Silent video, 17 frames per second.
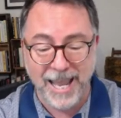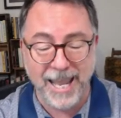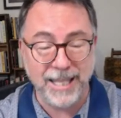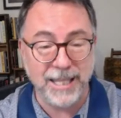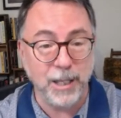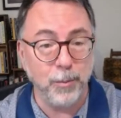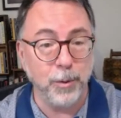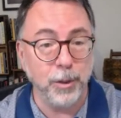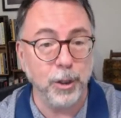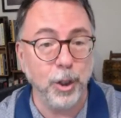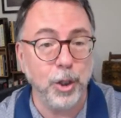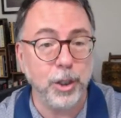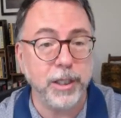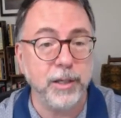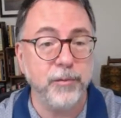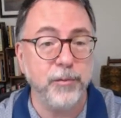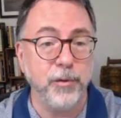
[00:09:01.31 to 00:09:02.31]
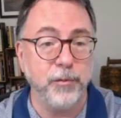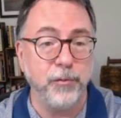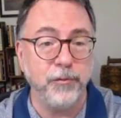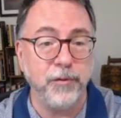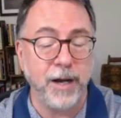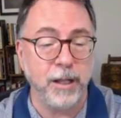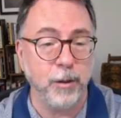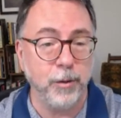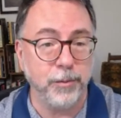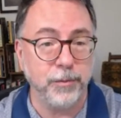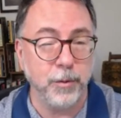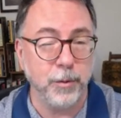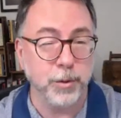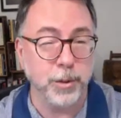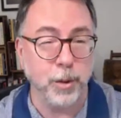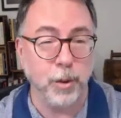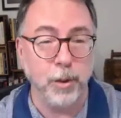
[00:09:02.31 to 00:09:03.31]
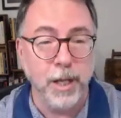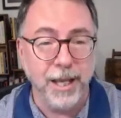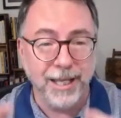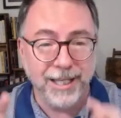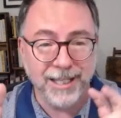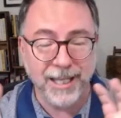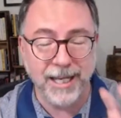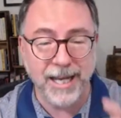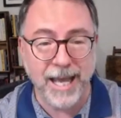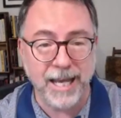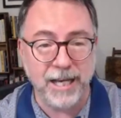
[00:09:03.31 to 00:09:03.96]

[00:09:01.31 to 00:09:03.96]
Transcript: and then we're looking for follow through. So get